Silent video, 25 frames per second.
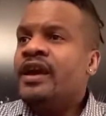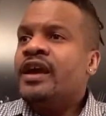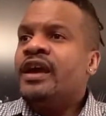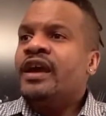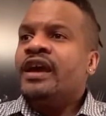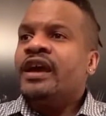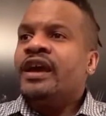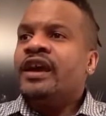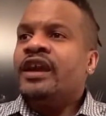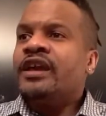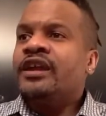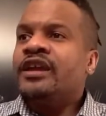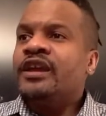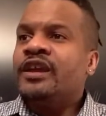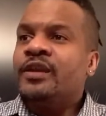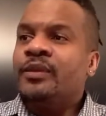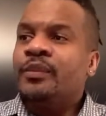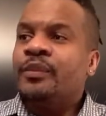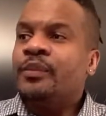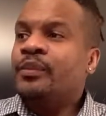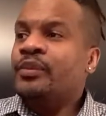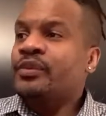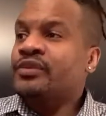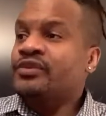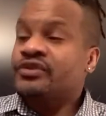And then
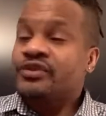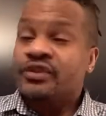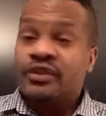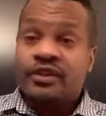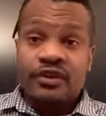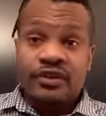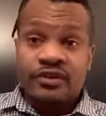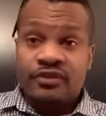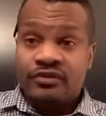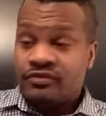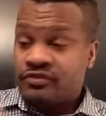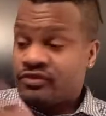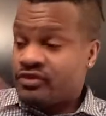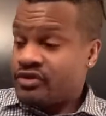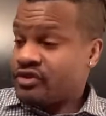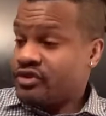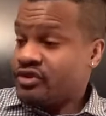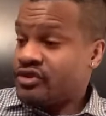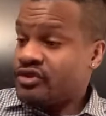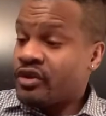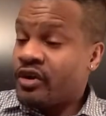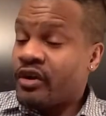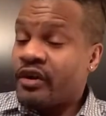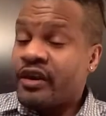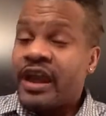Priscilla just
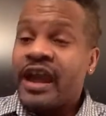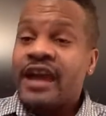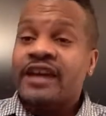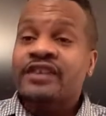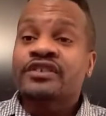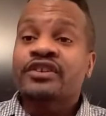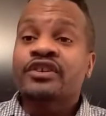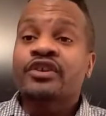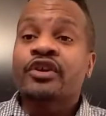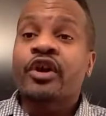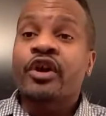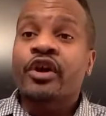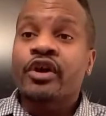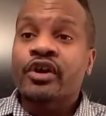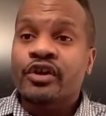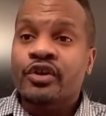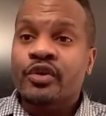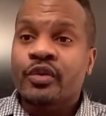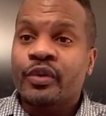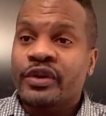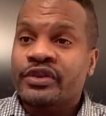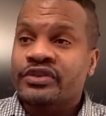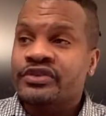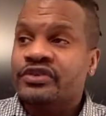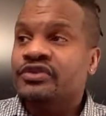started asking her
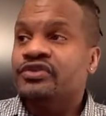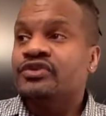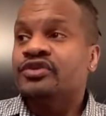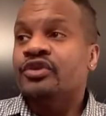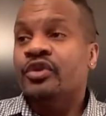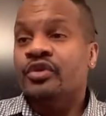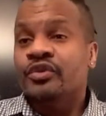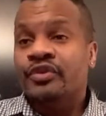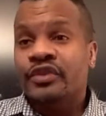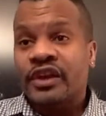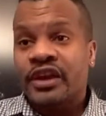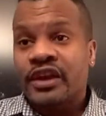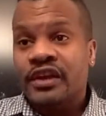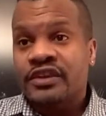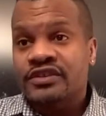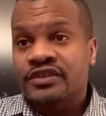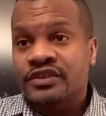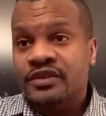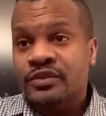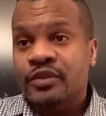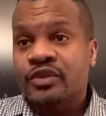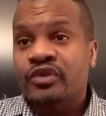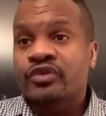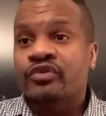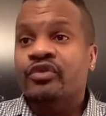questions. No, Nancy,
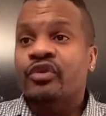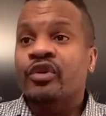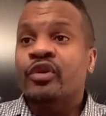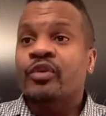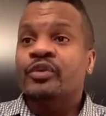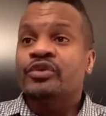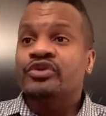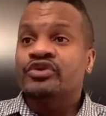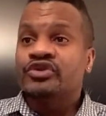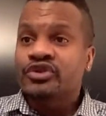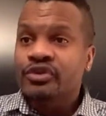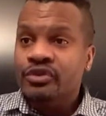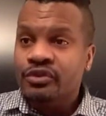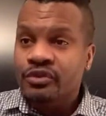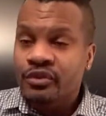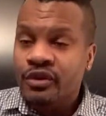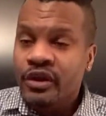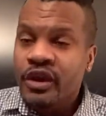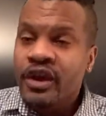what's wrong with you?